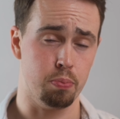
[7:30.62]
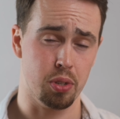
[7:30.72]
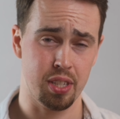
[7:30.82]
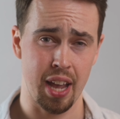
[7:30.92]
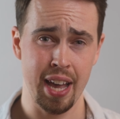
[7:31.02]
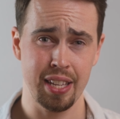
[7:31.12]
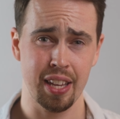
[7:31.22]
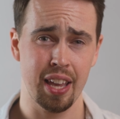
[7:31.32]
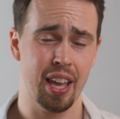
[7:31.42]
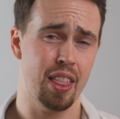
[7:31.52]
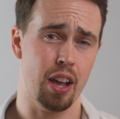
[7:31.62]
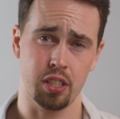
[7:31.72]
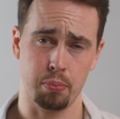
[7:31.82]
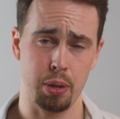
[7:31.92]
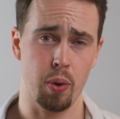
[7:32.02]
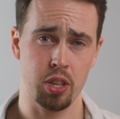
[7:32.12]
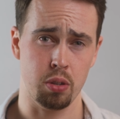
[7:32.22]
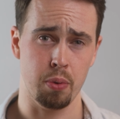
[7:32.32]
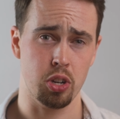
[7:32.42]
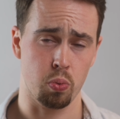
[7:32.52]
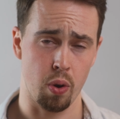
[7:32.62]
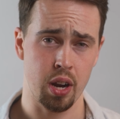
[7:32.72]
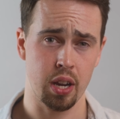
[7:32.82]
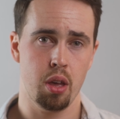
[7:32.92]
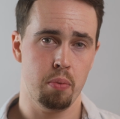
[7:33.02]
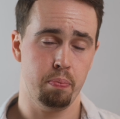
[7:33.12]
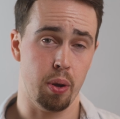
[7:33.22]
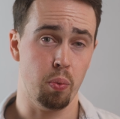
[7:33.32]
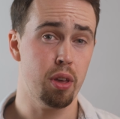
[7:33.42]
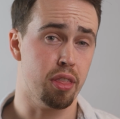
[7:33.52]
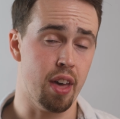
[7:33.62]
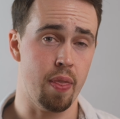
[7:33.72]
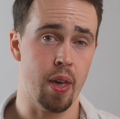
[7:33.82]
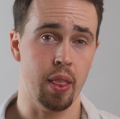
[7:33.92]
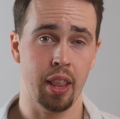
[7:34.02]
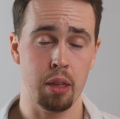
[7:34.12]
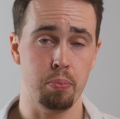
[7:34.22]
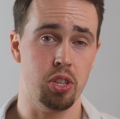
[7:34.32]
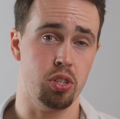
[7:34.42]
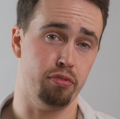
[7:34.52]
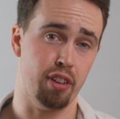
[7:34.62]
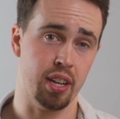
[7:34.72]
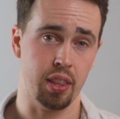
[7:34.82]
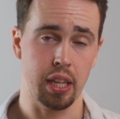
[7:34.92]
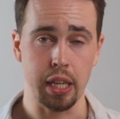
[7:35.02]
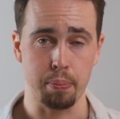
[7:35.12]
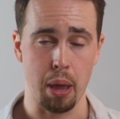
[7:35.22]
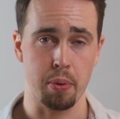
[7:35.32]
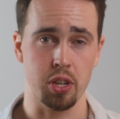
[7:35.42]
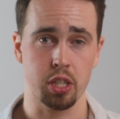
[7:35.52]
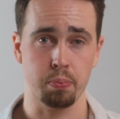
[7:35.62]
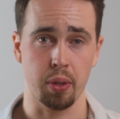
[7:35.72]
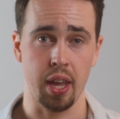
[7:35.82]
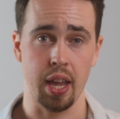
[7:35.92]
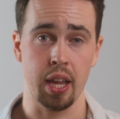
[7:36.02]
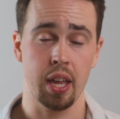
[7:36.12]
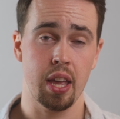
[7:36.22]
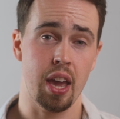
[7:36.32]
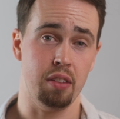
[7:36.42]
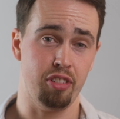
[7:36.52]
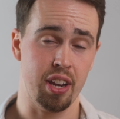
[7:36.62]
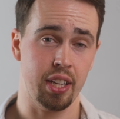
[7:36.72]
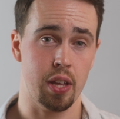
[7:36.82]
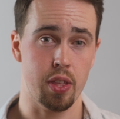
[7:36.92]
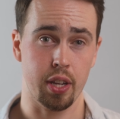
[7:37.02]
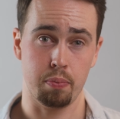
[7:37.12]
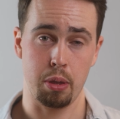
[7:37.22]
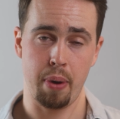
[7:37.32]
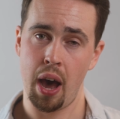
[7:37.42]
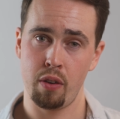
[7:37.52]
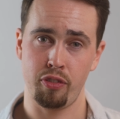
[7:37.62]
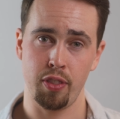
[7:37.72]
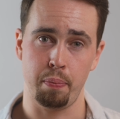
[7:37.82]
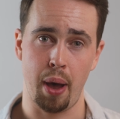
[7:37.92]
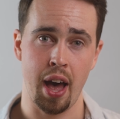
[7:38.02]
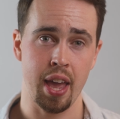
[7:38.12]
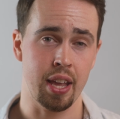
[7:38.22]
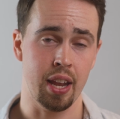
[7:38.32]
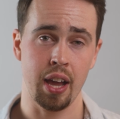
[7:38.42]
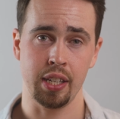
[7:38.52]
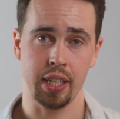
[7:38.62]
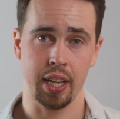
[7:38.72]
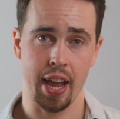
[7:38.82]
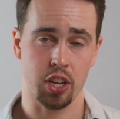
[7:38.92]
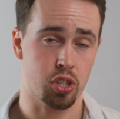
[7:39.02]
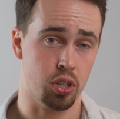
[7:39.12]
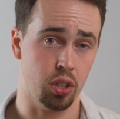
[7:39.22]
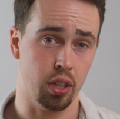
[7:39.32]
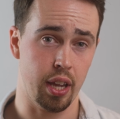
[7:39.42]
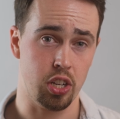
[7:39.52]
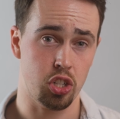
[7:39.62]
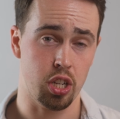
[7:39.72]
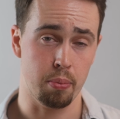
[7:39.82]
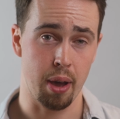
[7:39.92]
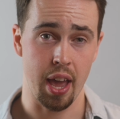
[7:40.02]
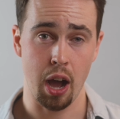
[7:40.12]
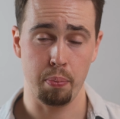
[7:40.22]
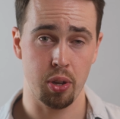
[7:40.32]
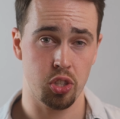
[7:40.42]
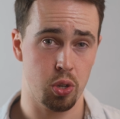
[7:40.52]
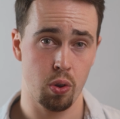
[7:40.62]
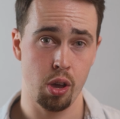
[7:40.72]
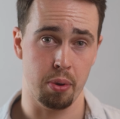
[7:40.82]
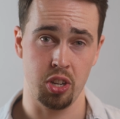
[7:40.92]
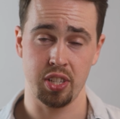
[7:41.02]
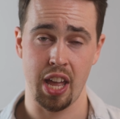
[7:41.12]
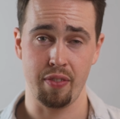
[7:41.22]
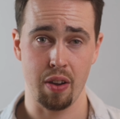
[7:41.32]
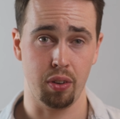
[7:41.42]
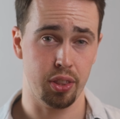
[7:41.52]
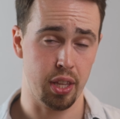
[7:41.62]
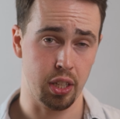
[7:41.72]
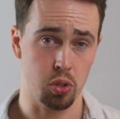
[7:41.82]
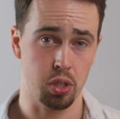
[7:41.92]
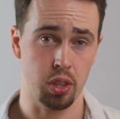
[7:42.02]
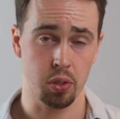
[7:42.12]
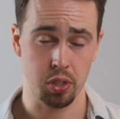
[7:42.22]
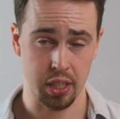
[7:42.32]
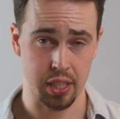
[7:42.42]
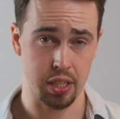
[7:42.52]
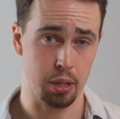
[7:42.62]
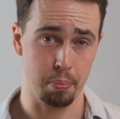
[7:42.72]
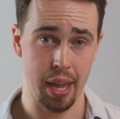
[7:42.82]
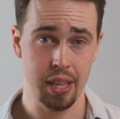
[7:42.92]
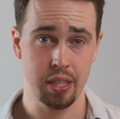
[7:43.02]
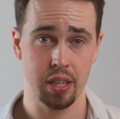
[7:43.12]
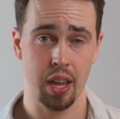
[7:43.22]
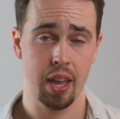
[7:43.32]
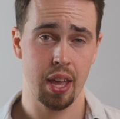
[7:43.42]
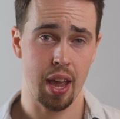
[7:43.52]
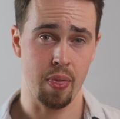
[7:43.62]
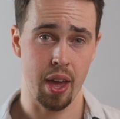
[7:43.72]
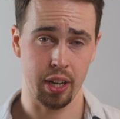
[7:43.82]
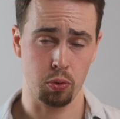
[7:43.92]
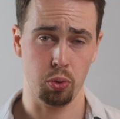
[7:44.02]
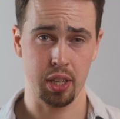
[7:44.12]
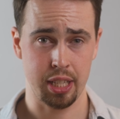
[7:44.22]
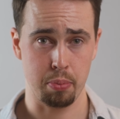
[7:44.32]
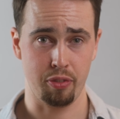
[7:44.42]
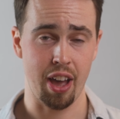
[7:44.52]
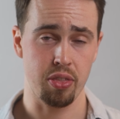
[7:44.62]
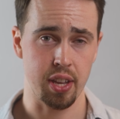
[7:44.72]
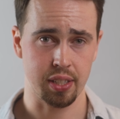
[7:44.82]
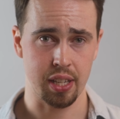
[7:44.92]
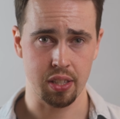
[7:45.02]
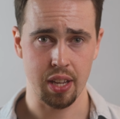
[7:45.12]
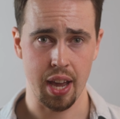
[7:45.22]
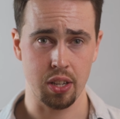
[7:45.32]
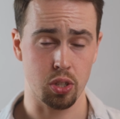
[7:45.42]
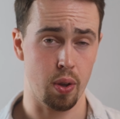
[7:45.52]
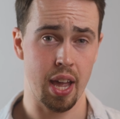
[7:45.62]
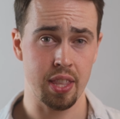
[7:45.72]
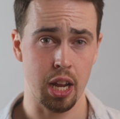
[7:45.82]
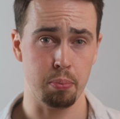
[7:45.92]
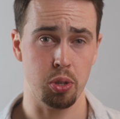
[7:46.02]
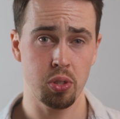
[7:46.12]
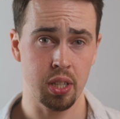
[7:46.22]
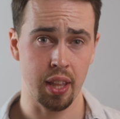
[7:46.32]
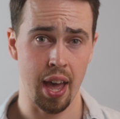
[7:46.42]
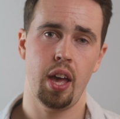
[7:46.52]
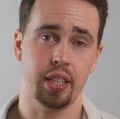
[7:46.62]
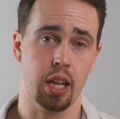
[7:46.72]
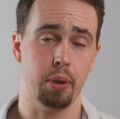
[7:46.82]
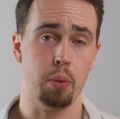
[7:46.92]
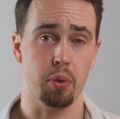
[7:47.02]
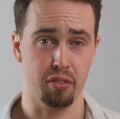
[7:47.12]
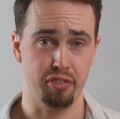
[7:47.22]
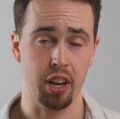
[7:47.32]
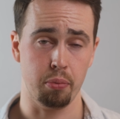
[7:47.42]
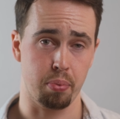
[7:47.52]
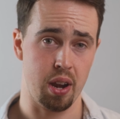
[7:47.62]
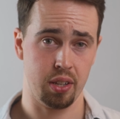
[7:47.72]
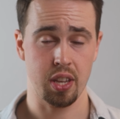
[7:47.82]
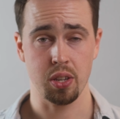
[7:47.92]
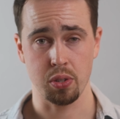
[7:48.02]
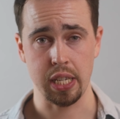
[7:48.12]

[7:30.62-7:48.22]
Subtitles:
size, that was going to be way too much work. But with that, that led me to finding the e-paper display and finding out that it could be powered from the Pi and not need an external HDMI output to it, but just have everything using those existing pins, and that it could really simplify things inside. So I ended up using that and coming up with the final product that you see